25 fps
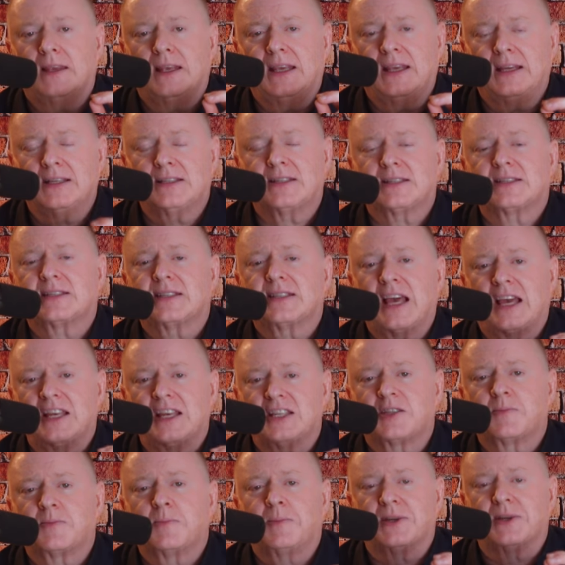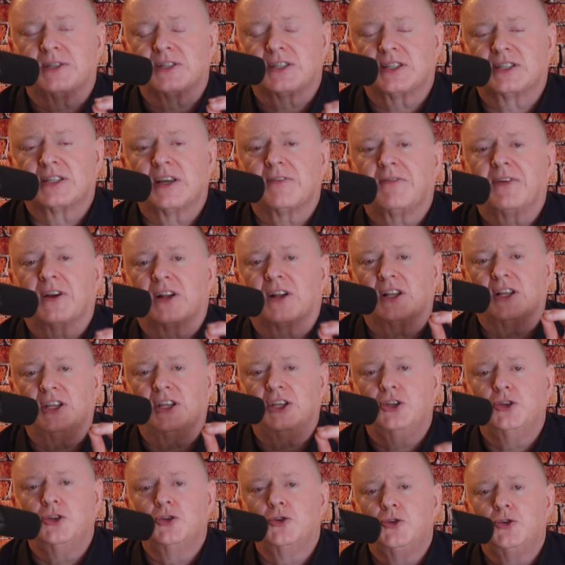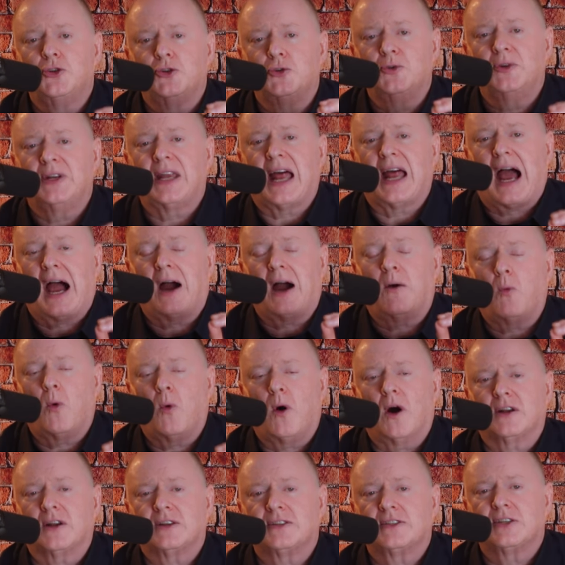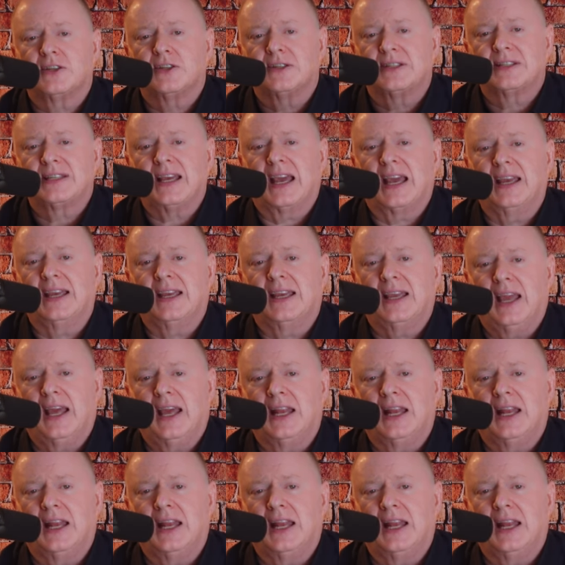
it says specifically you do not want to take